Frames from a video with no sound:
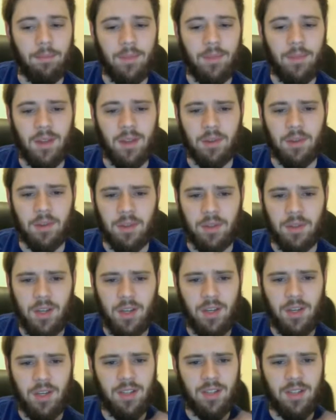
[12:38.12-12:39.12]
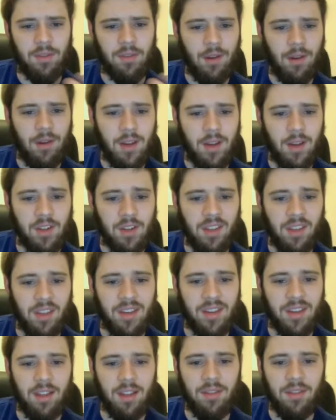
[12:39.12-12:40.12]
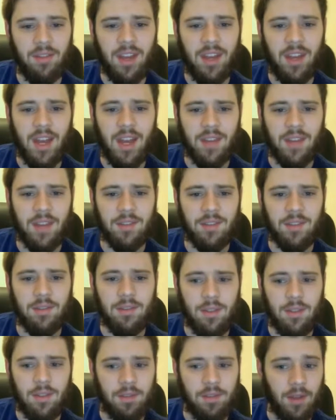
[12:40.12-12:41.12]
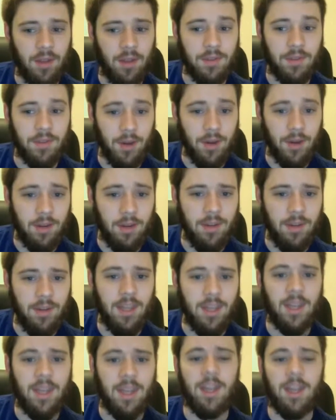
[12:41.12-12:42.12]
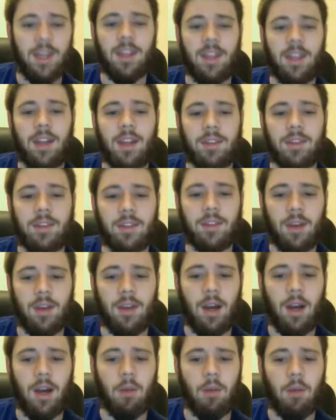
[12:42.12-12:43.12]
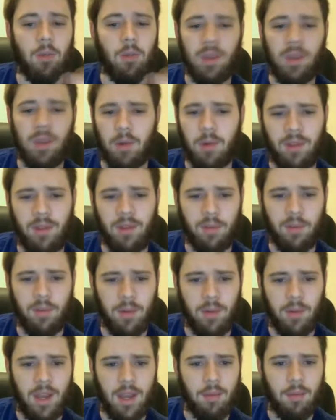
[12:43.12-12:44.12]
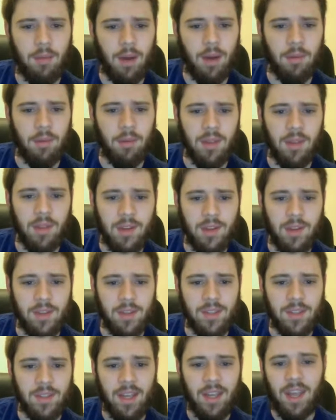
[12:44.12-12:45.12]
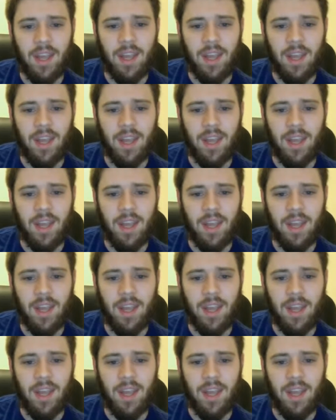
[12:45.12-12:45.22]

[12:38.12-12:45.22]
So essentially it's a variation on the deadlift that has it's very unique in that it's really great for rehab populations,